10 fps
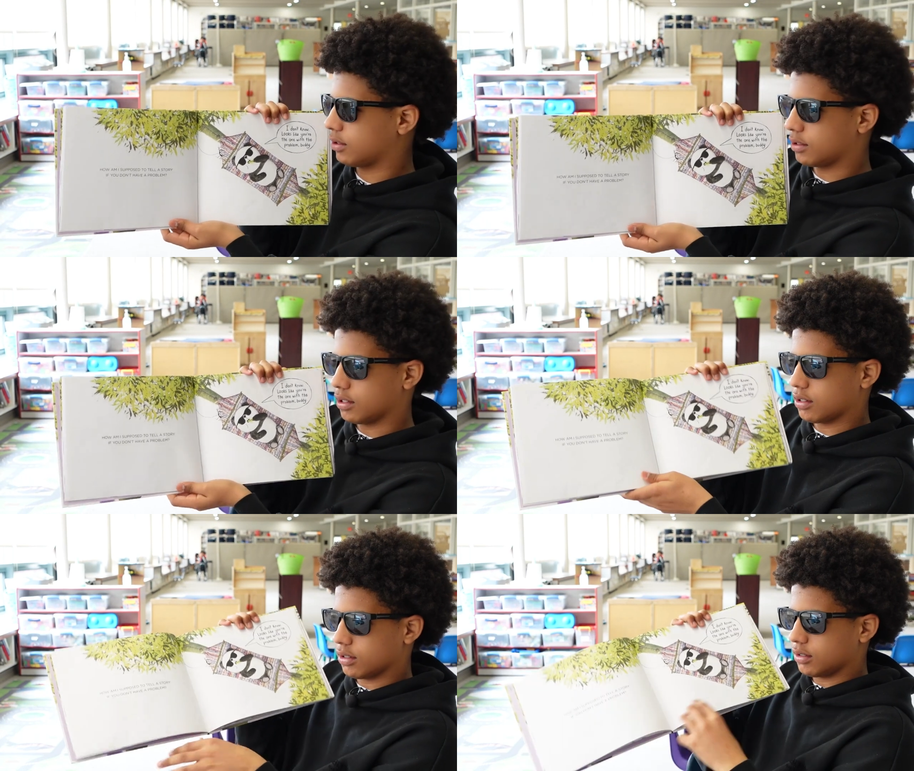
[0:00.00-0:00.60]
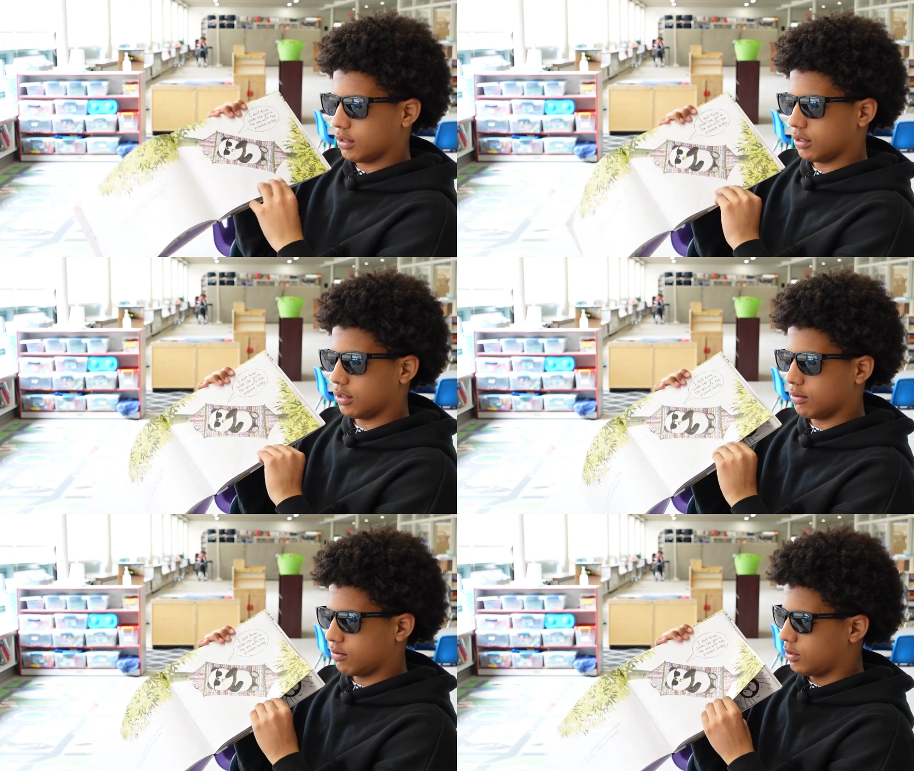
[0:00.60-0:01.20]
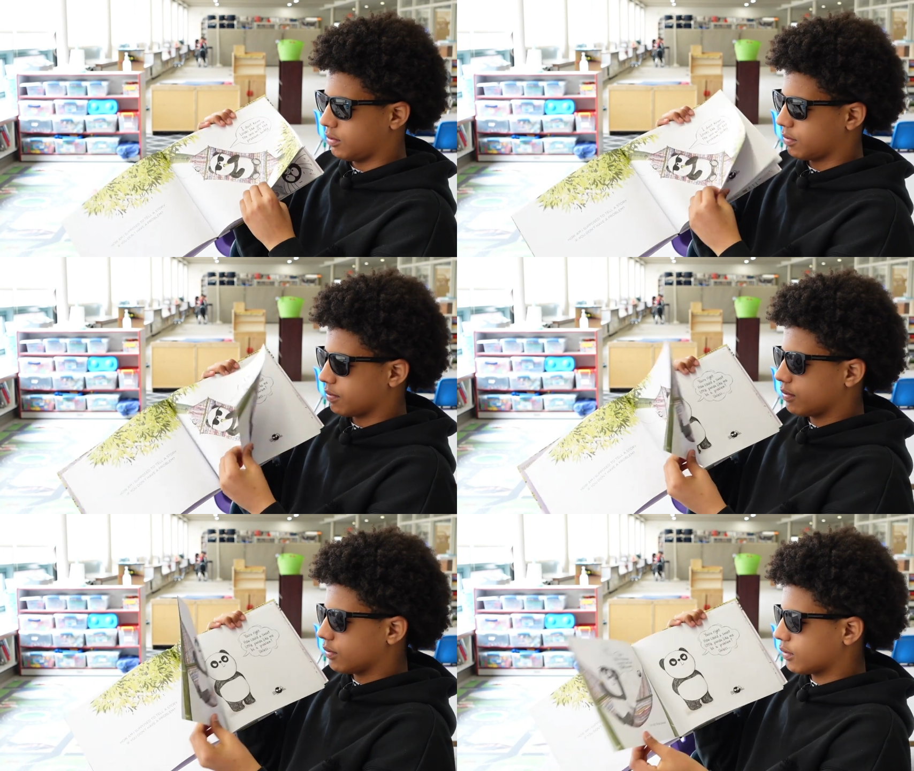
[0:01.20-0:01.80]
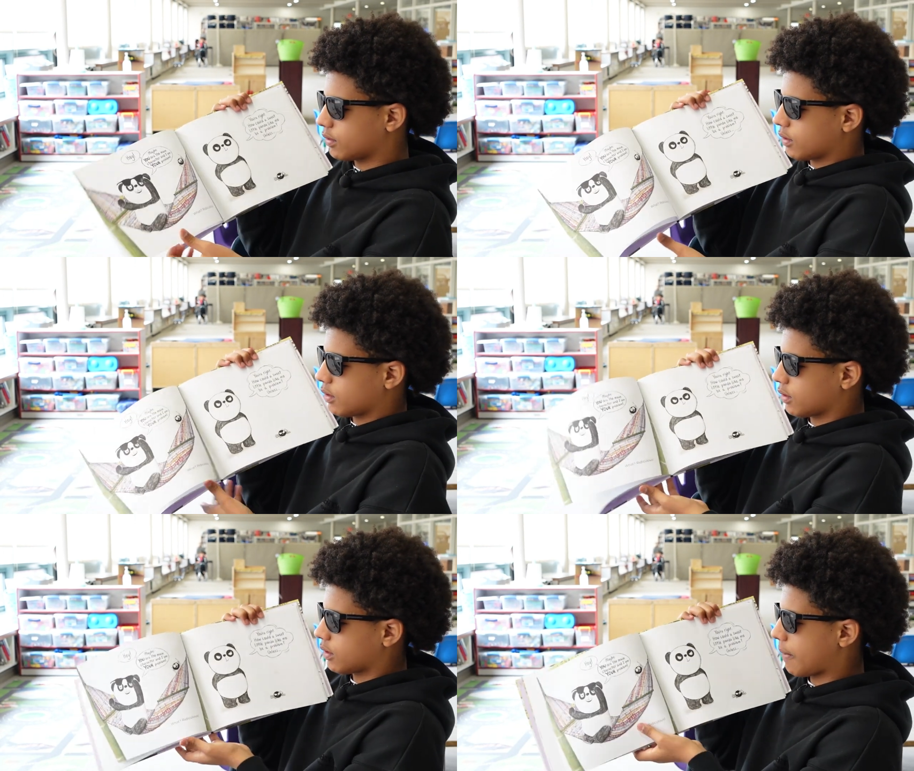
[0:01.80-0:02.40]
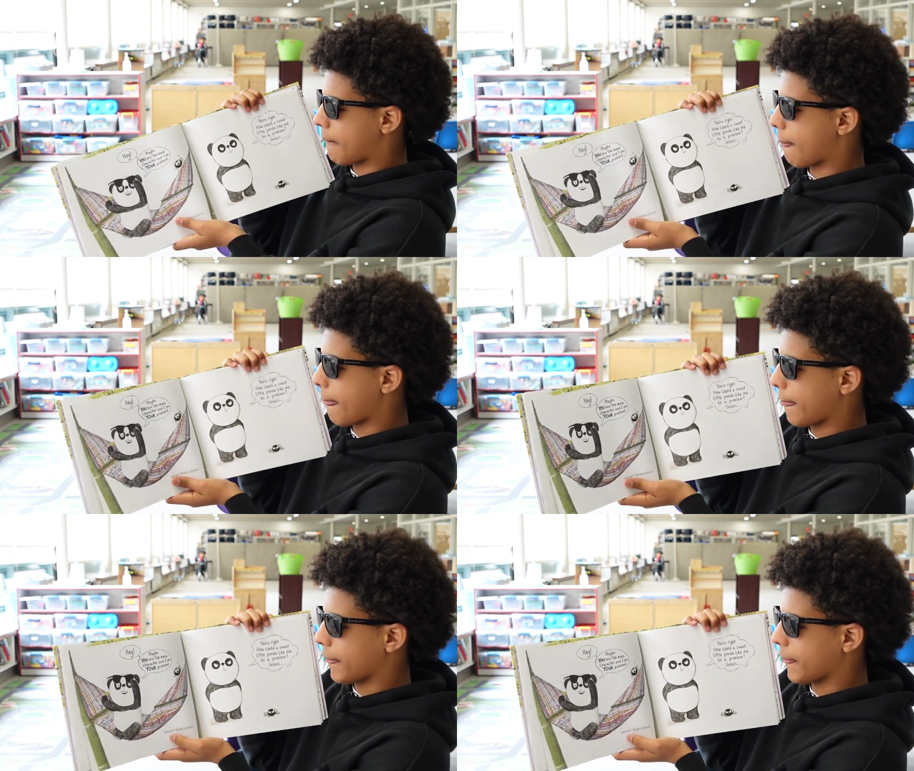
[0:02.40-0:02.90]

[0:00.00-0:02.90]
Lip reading: (no one is talking)